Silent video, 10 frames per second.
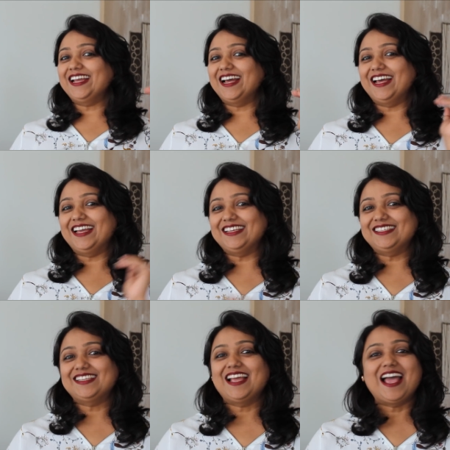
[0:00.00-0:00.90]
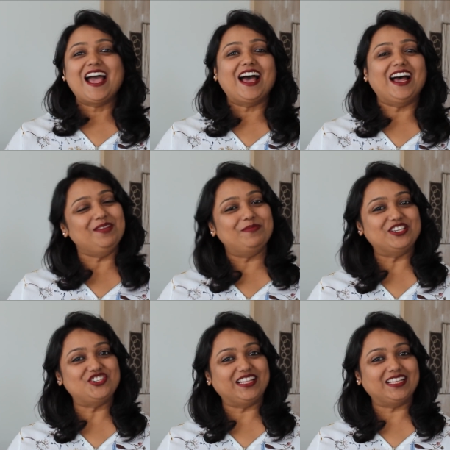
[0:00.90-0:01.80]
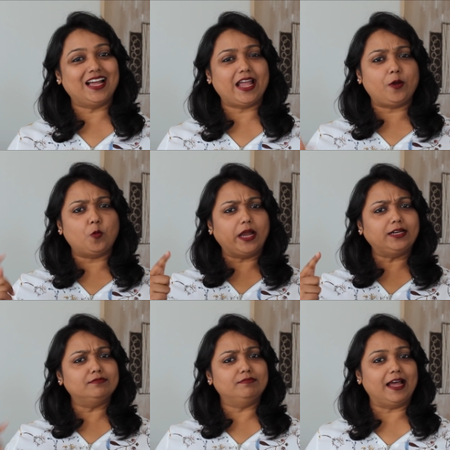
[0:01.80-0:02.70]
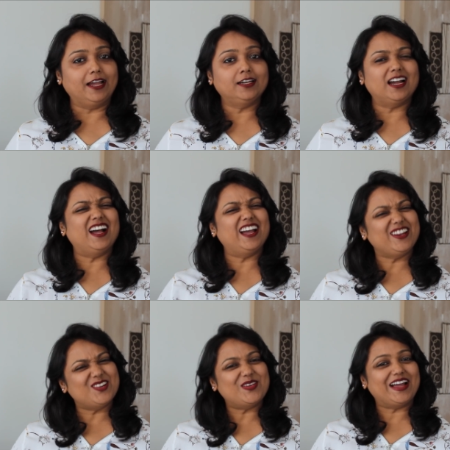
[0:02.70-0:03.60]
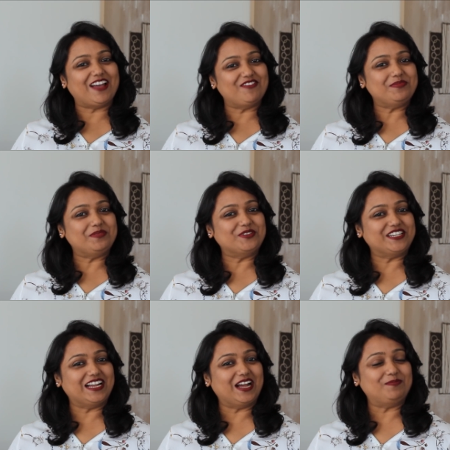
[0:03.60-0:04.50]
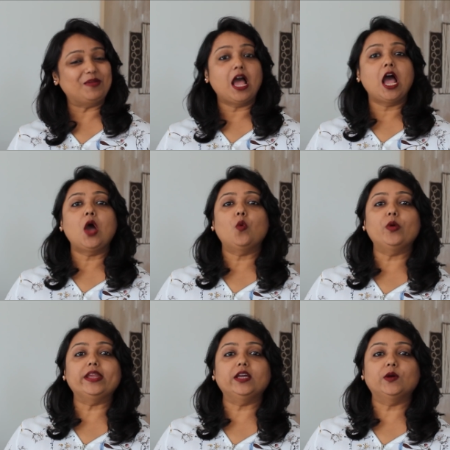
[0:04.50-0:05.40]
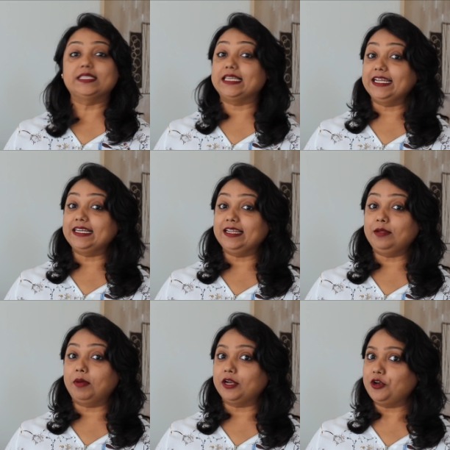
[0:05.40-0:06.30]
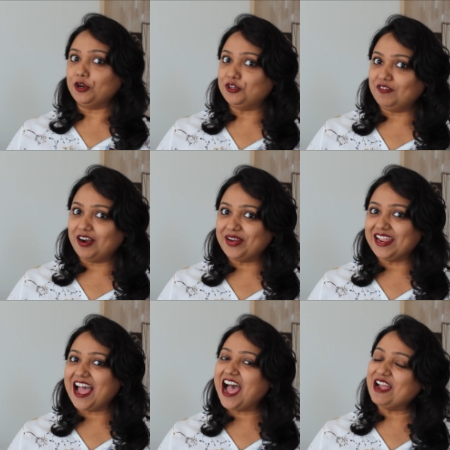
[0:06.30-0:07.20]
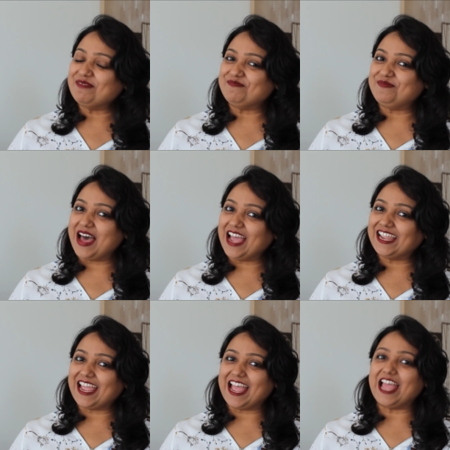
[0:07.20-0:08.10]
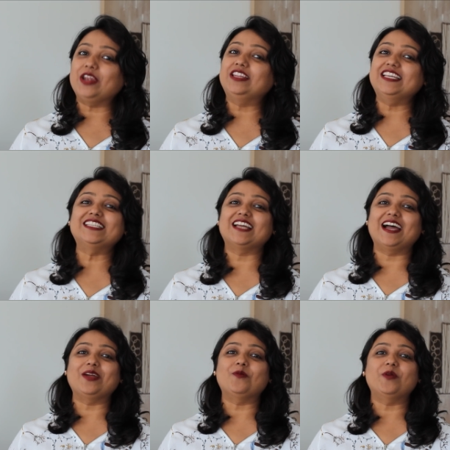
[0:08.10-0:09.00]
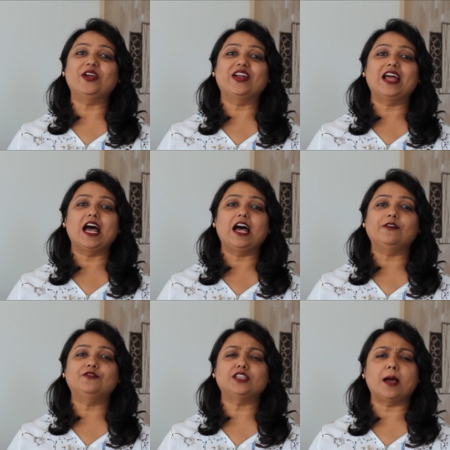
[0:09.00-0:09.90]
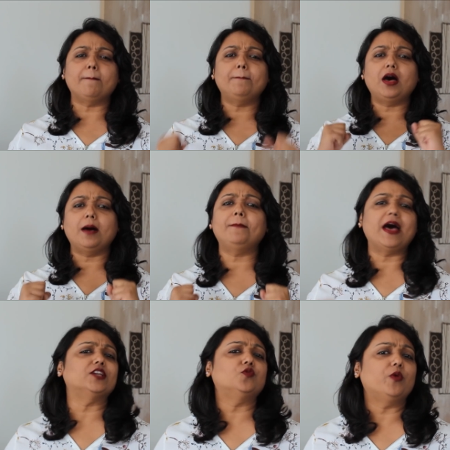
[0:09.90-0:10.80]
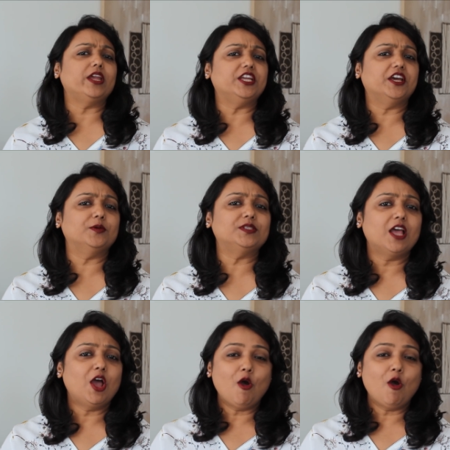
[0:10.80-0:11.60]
Hi guys, I'm Manjeeta and welcome back. I know I haven't been putting up videos lately, but not to worry, I'm back and this time we're gonna have some power-packed videos